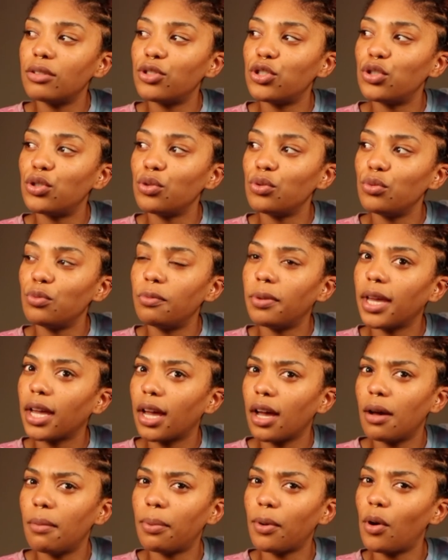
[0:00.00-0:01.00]
to
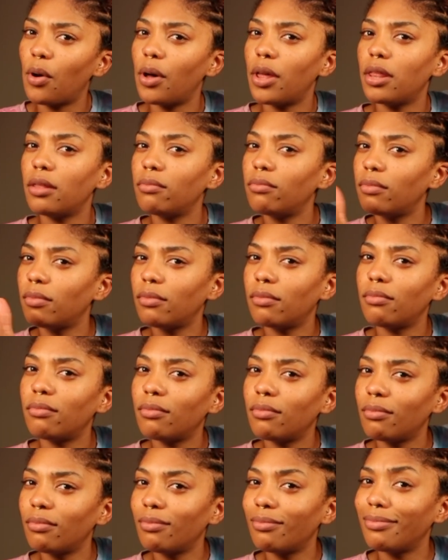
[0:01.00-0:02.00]
pick up on
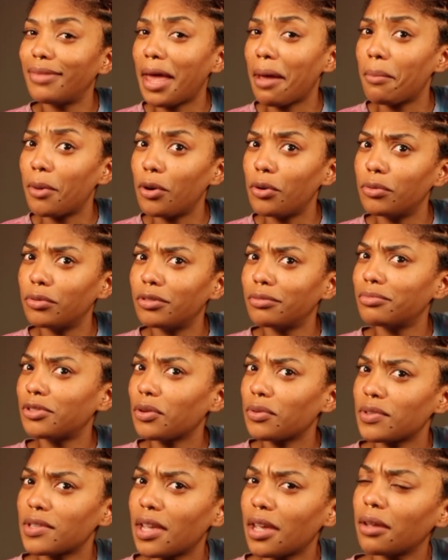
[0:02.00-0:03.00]
that mode,
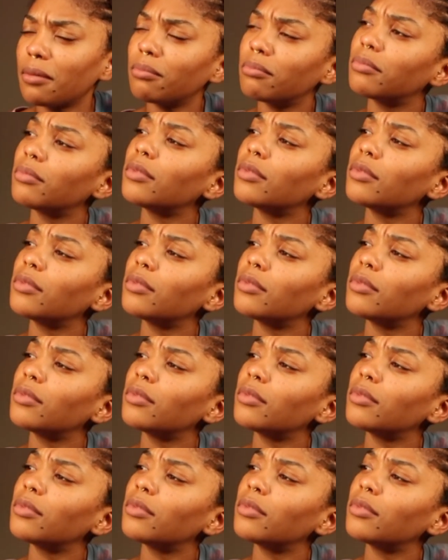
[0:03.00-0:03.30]
so to say.